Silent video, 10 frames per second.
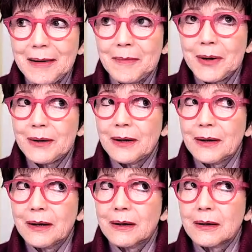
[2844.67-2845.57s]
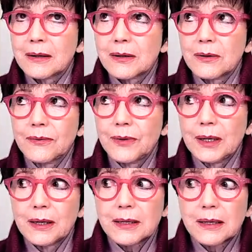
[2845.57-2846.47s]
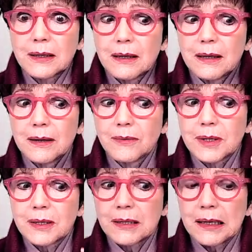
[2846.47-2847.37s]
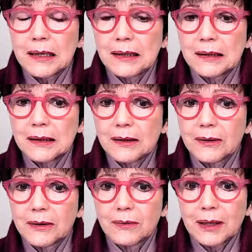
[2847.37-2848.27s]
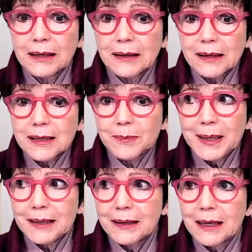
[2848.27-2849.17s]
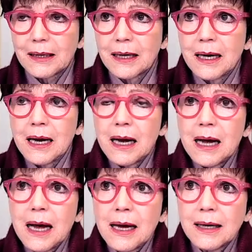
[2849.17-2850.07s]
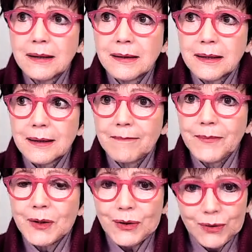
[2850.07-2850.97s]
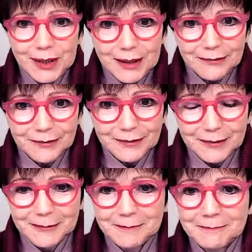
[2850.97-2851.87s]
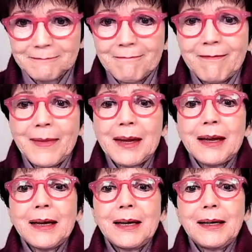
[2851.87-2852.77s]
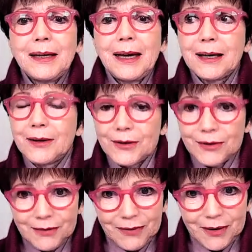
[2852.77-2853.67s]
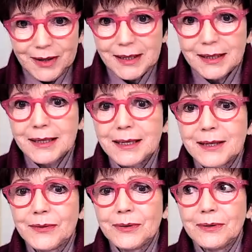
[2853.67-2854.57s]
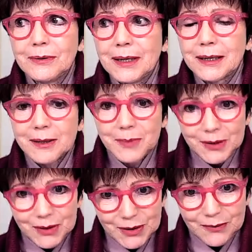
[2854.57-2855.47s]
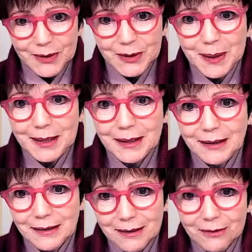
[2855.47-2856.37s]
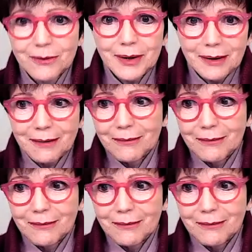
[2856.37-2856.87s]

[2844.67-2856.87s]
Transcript: but I sort of realised that I was channeling, you know, I hadn't expected that. And um, sure enough, he had three very successful exhibitions of his paintings, or their